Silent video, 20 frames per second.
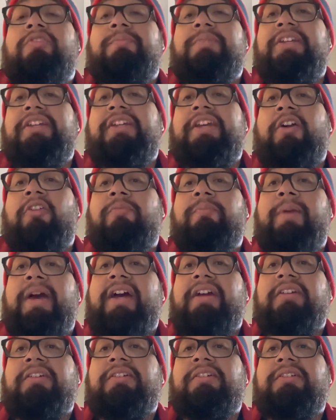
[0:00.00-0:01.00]
being held
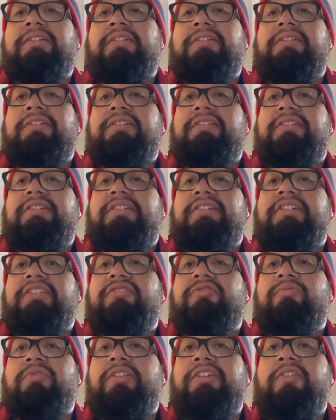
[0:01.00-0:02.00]
back.
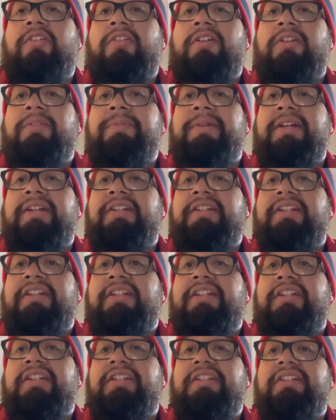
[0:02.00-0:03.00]
It's really hard, man.
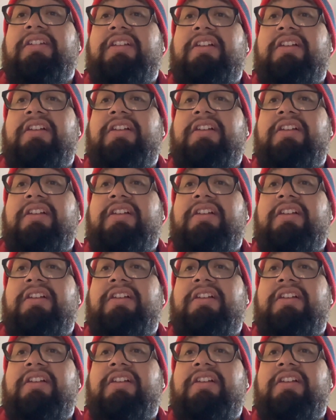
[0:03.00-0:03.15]
And